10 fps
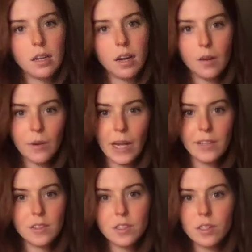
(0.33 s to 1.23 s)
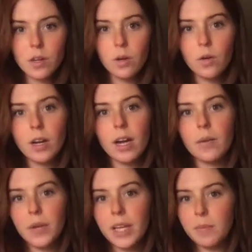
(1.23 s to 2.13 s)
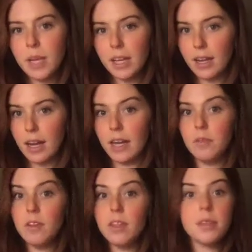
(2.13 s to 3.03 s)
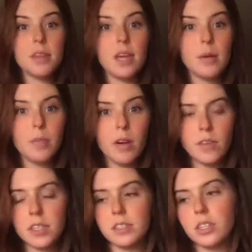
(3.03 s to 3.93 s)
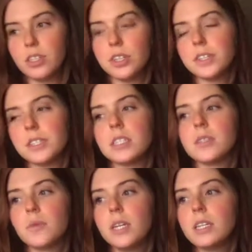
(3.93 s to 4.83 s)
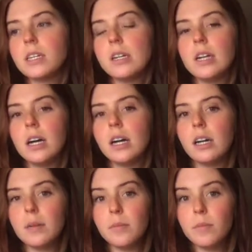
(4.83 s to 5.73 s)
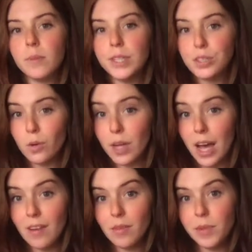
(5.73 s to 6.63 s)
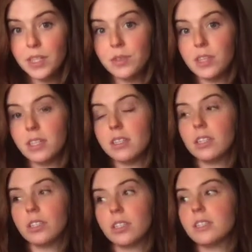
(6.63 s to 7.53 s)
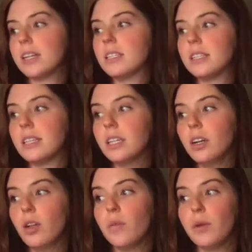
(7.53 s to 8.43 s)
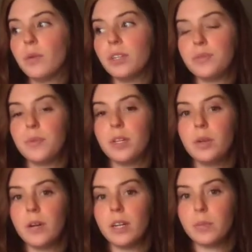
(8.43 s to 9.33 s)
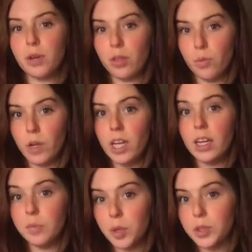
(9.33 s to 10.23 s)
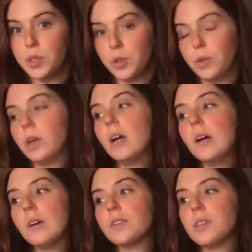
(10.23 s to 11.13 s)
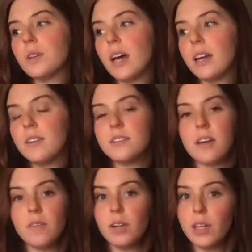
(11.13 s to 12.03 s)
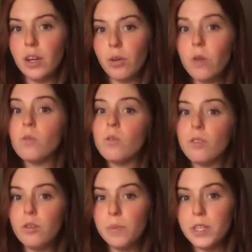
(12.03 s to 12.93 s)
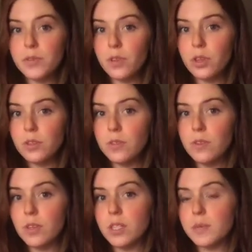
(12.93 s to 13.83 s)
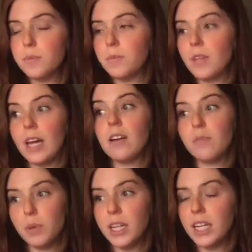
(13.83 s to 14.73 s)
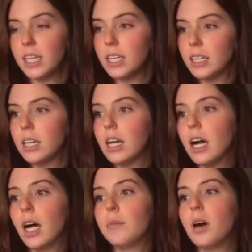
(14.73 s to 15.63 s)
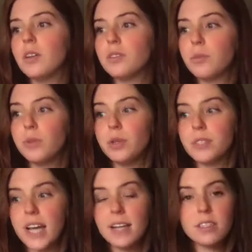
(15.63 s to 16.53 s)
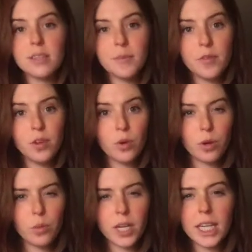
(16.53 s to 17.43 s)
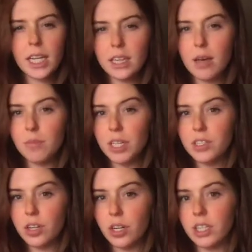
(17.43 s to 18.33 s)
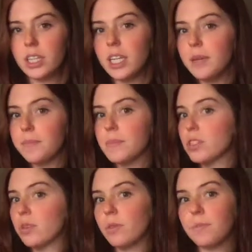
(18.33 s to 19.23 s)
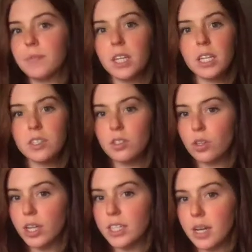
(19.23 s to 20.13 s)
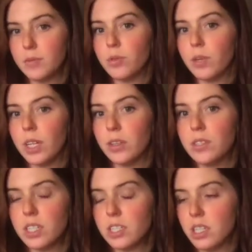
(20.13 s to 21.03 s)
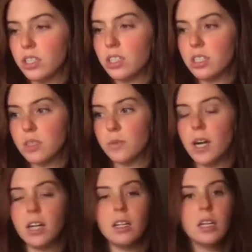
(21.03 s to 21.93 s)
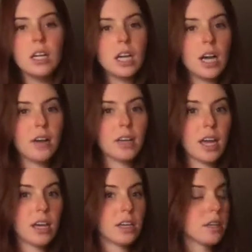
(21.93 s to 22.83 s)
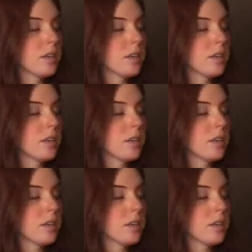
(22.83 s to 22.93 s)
All right, so we can make kind of a theme of extensions this week. Um, we don't have a piece with extensions until we reach at number three in book two. So that is definitely a great review piece for those of you that's, that have played it. Um, also Musette, some of you are working on that piece currently. So this is a great time to work on those extensions as well. Again,